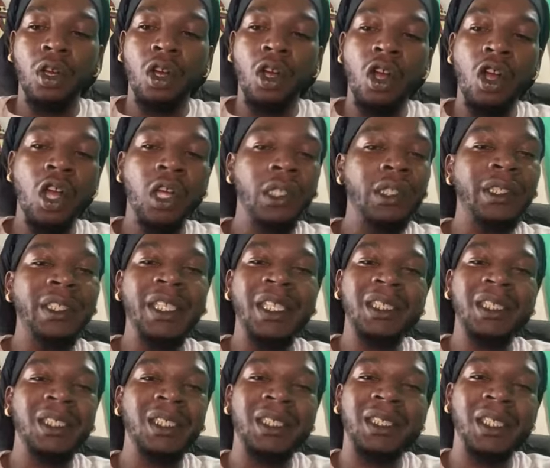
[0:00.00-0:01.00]
aren't
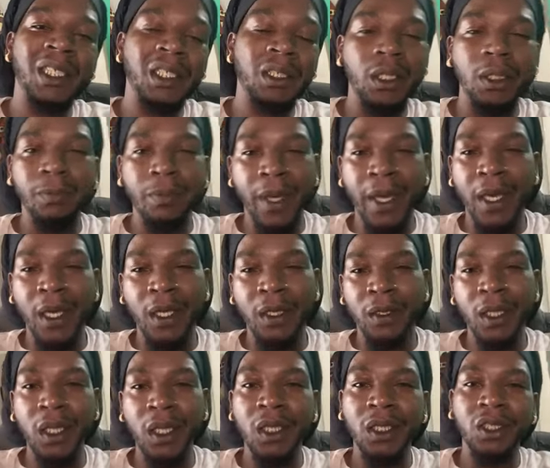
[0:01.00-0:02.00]
necessarily bad
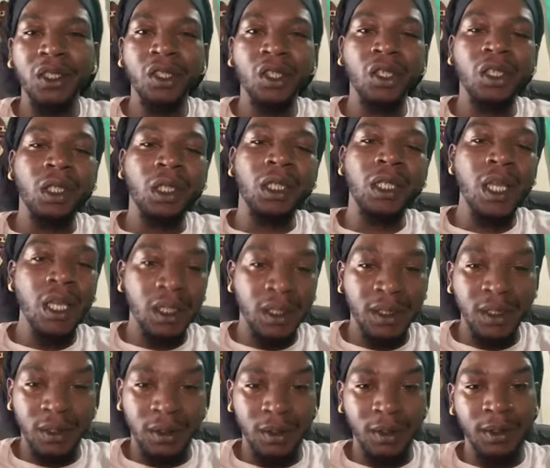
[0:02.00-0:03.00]
days, they're
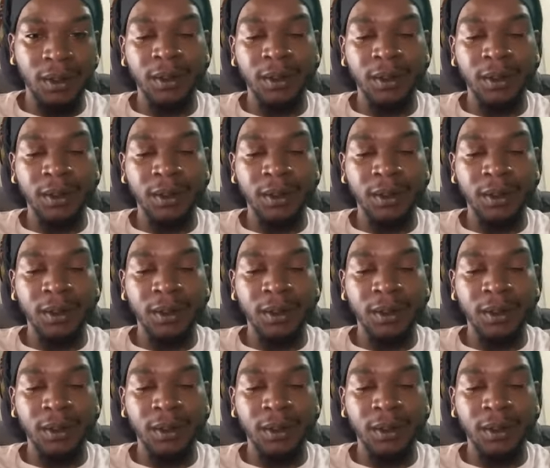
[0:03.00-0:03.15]
lessons.